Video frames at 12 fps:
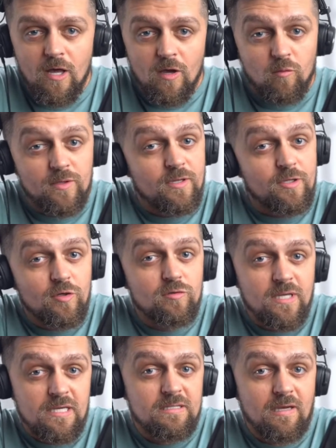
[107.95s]
with a new
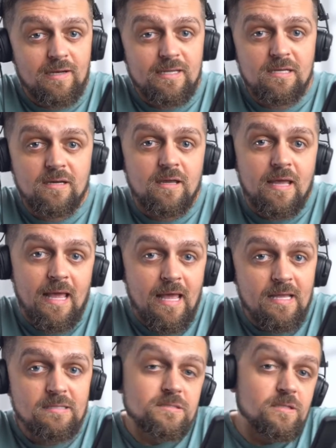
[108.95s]
data lake
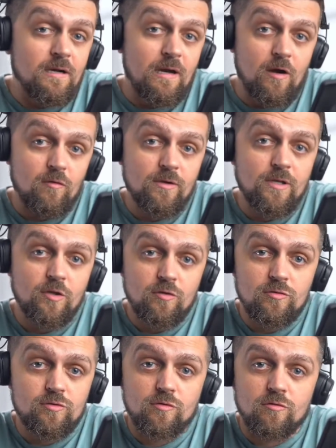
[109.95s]
and allowing you
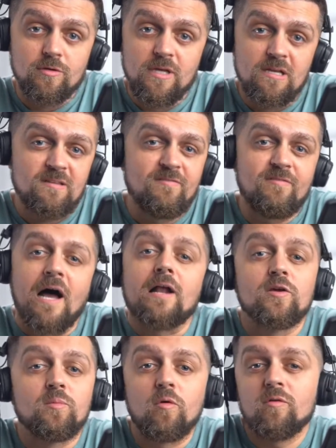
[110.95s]
to create
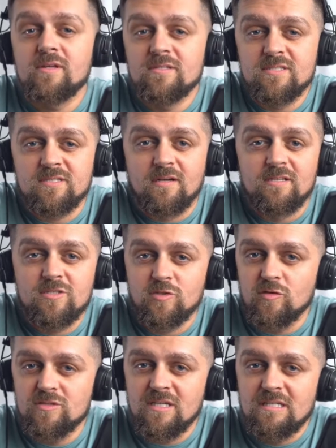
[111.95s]
valuable insights
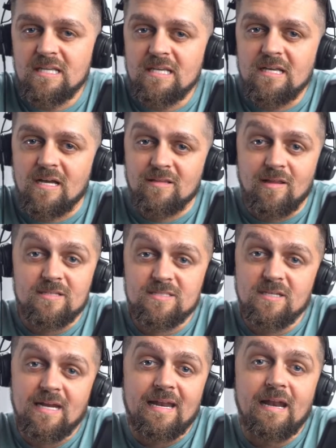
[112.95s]
using the
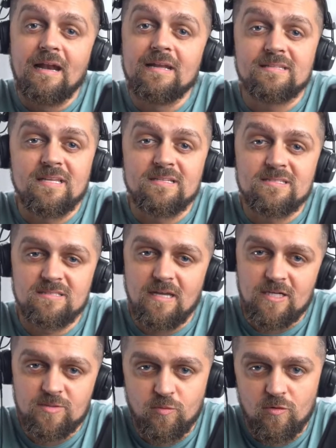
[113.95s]
Atlassian Analytics
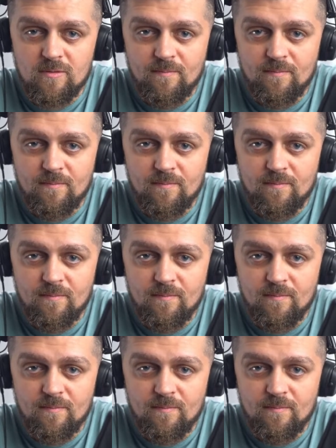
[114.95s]
dashboard.